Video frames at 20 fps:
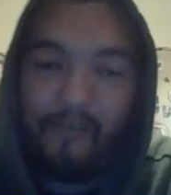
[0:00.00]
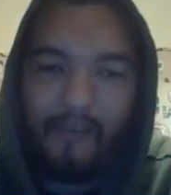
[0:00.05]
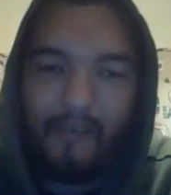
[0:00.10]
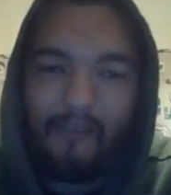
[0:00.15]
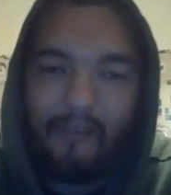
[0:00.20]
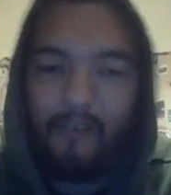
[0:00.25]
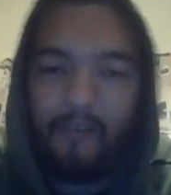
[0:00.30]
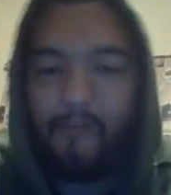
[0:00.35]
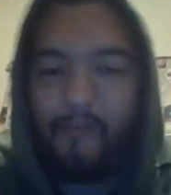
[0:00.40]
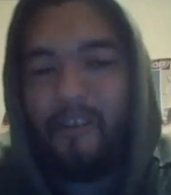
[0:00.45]

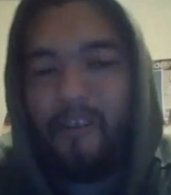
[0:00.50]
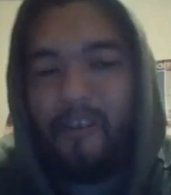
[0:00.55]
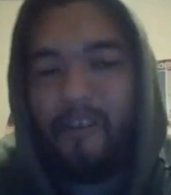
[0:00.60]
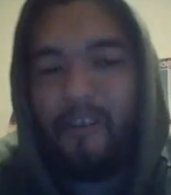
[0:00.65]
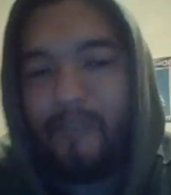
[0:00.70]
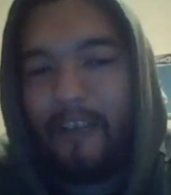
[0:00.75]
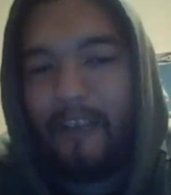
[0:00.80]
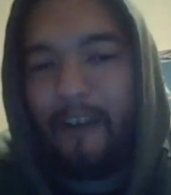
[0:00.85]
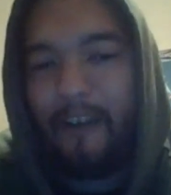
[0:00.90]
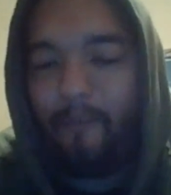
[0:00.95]
Nobody comes
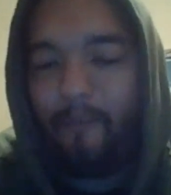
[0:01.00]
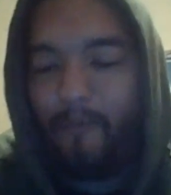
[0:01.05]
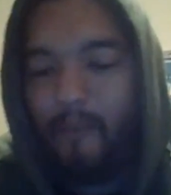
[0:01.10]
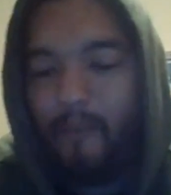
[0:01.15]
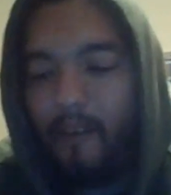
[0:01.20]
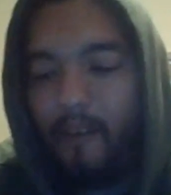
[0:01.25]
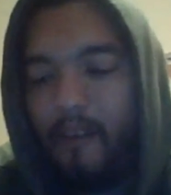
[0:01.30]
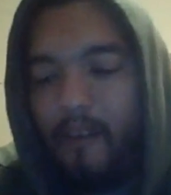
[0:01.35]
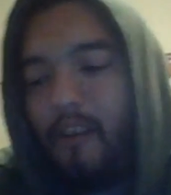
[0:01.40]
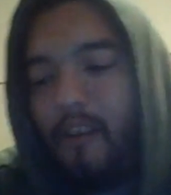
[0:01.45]
out.
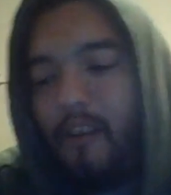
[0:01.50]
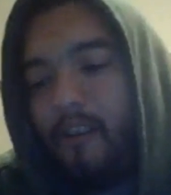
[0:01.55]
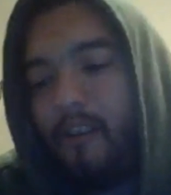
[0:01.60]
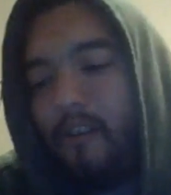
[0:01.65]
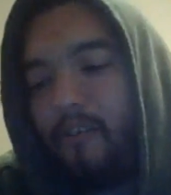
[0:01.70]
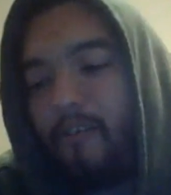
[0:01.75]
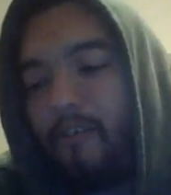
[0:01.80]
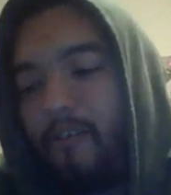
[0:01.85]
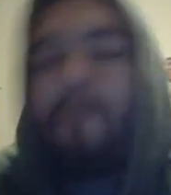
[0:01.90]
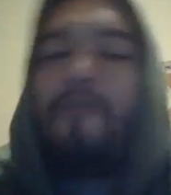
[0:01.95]

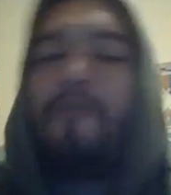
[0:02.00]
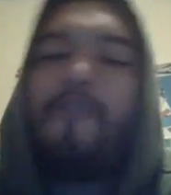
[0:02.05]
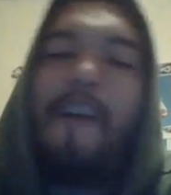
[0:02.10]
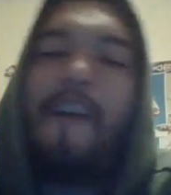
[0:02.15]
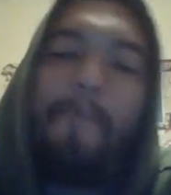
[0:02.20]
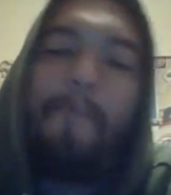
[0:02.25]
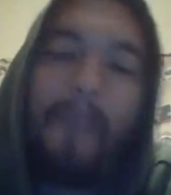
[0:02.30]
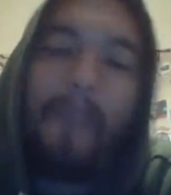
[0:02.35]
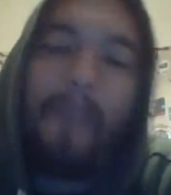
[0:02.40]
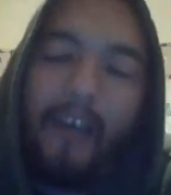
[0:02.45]
So in
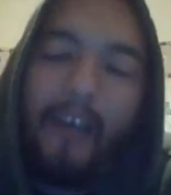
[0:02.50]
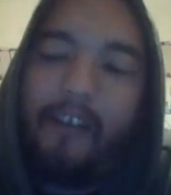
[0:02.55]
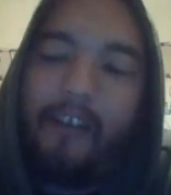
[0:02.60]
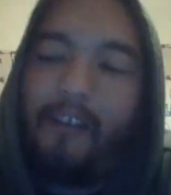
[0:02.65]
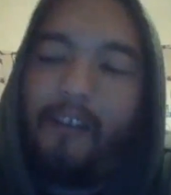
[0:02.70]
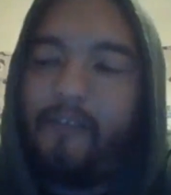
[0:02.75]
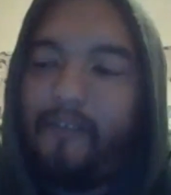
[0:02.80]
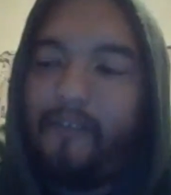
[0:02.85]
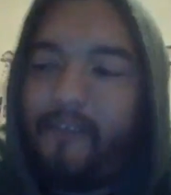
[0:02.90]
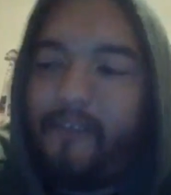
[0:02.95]
Japan,
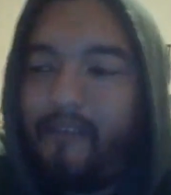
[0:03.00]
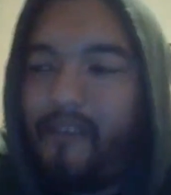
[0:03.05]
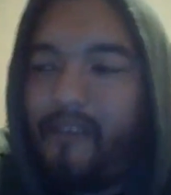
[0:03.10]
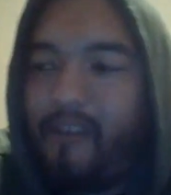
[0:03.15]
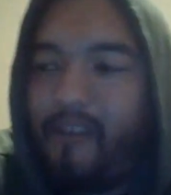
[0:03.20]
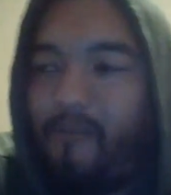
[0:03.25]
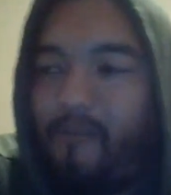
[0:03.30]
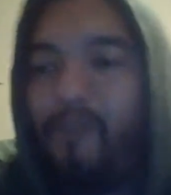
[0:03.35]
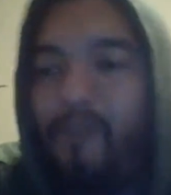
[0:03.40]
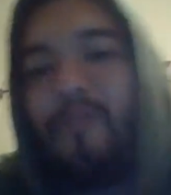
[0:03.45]
he's just like,
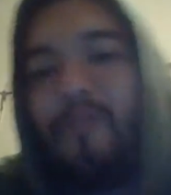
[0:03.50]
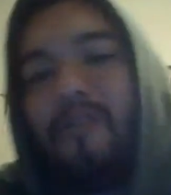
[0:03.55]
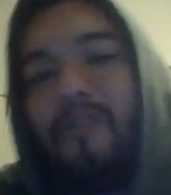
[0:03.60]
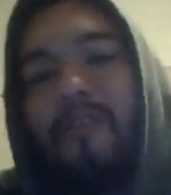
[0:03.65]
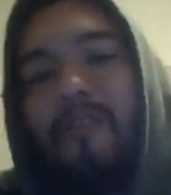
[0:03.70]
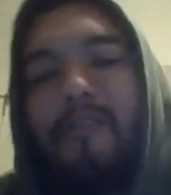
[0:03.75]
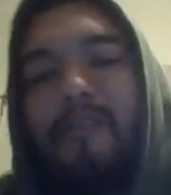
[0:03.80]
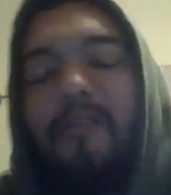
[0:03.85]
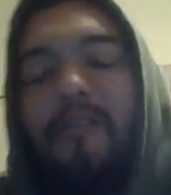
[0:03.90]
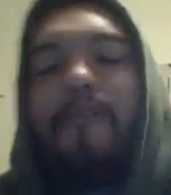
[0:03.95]
well, look,
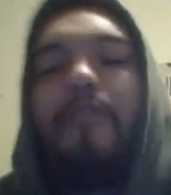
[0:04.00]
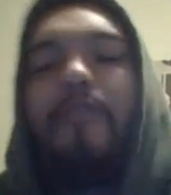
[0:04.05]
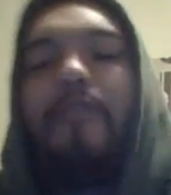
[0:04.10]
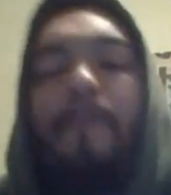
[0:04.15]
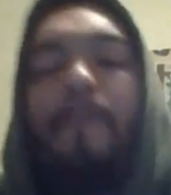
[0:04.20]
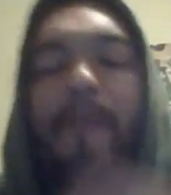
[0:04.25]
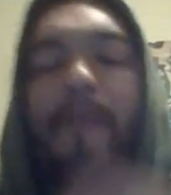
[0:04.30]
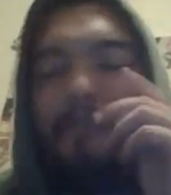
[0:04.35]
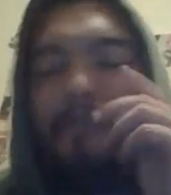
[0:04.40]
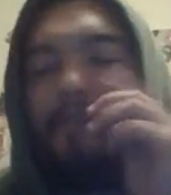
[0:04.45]

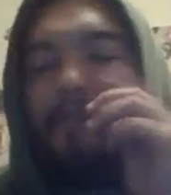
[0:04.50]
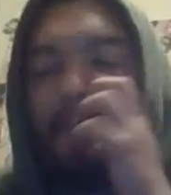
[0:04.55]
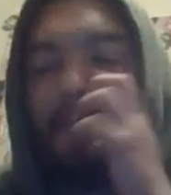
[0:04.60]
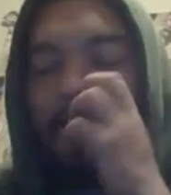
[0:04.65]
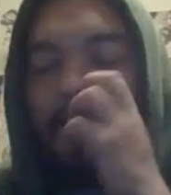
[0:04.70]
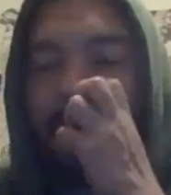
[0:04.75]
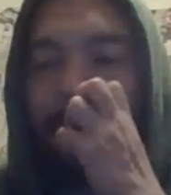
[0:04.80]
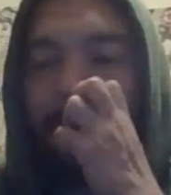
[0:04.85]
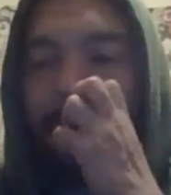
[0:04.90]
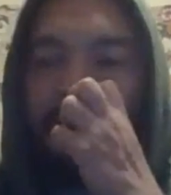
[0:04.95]
he
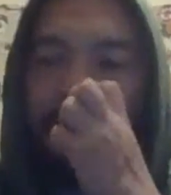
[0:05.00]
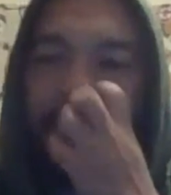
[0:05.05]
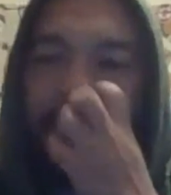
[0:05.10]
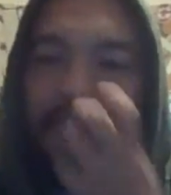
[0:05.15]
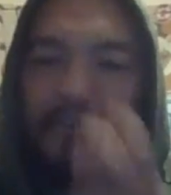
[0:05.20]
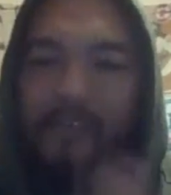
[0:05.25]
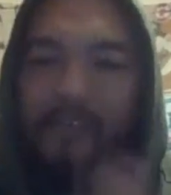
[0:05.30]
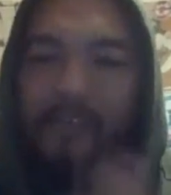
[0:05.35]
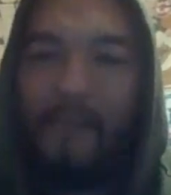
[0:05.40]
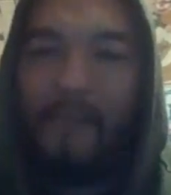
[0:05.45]
speaks in
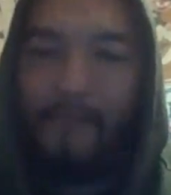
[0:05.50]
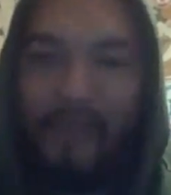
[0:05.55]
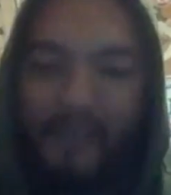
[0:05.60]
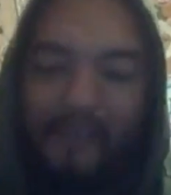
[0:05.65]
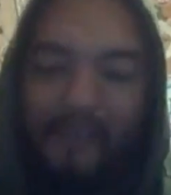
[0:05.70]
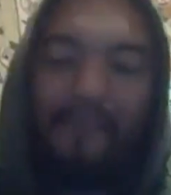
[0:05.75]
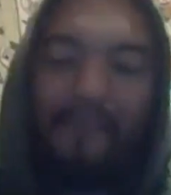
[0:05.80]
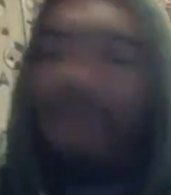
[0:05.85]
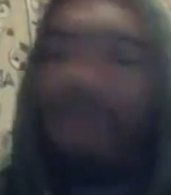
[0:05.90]
Japanese.